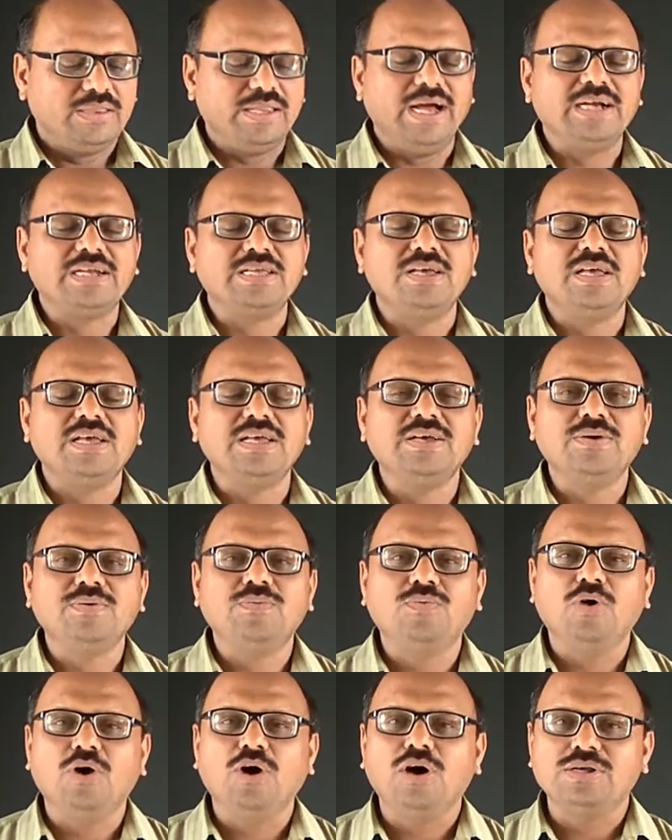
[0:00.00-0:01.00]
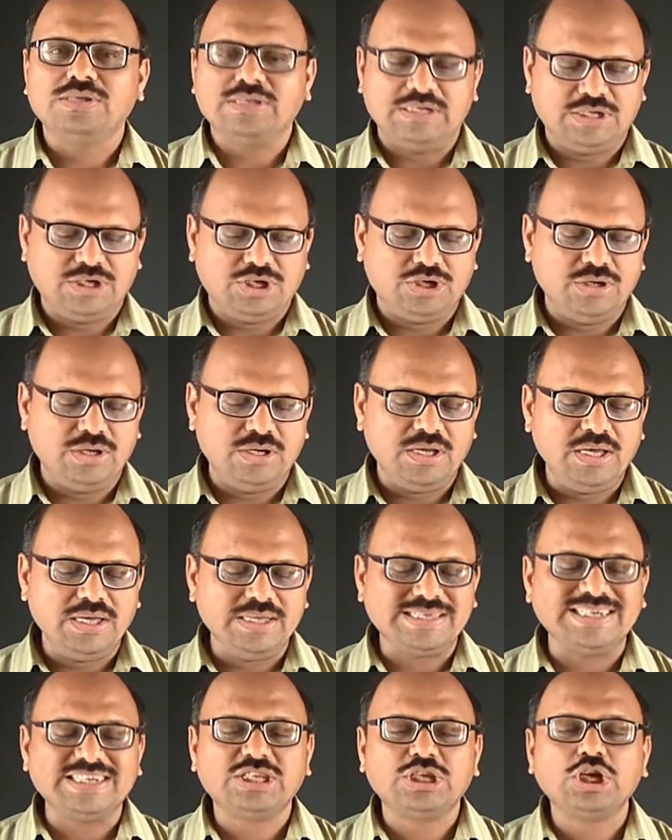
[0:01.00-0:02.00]
that
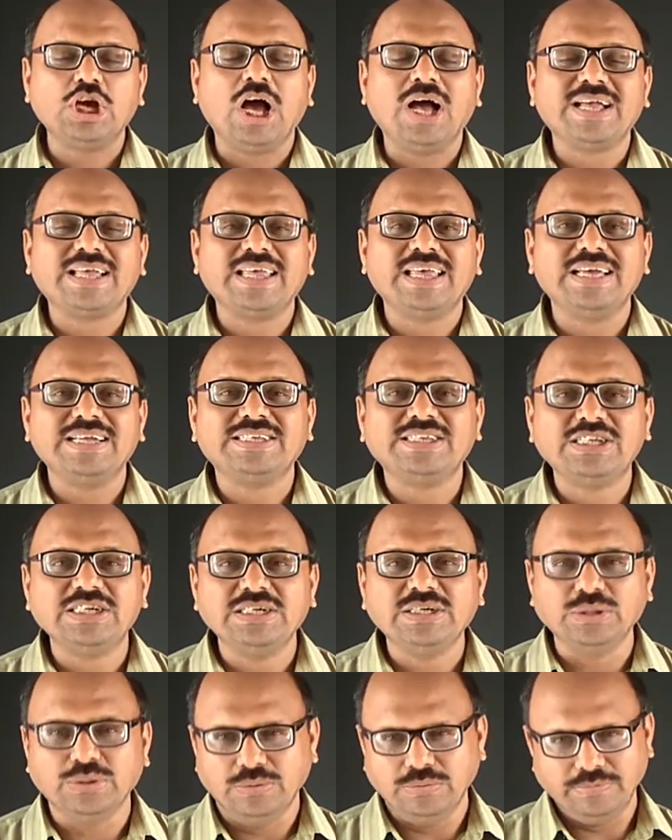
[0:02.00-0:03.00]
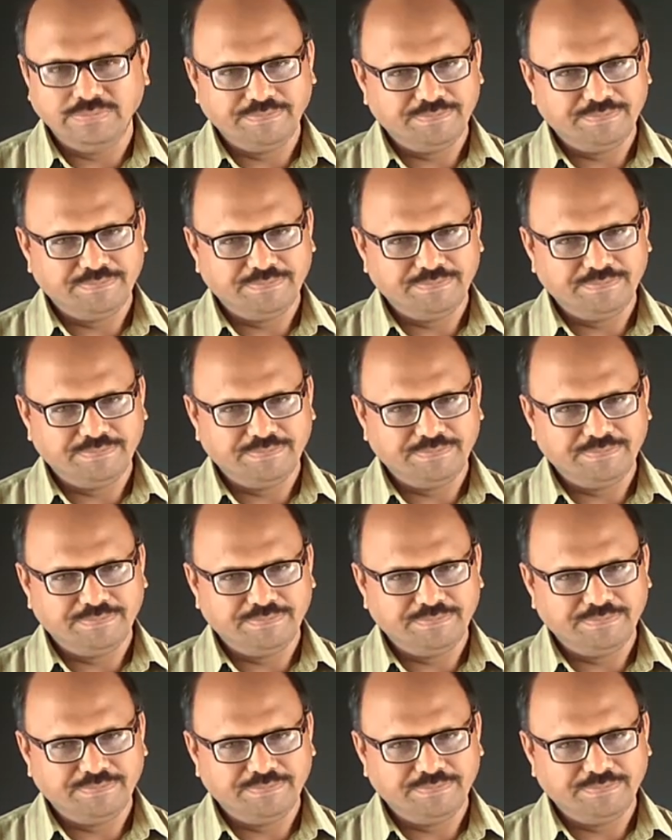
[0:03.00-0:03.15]
he's a talkative.